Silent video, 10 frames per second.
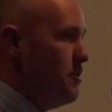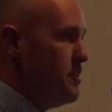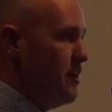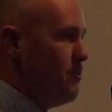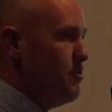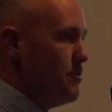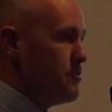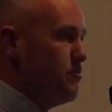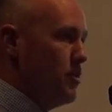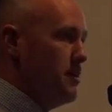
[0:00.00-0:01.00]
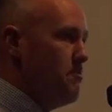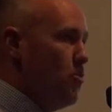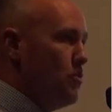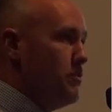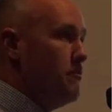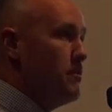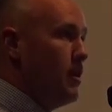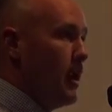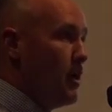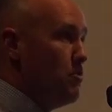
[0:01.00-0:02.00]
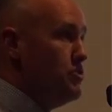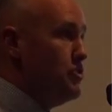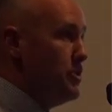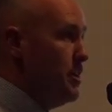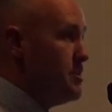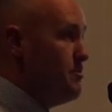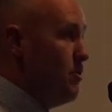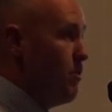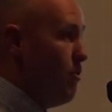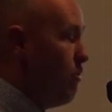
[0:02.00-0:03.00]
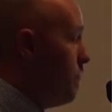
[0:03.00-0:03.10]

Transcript: bit dull, but there's some really important language that you need to be aware of.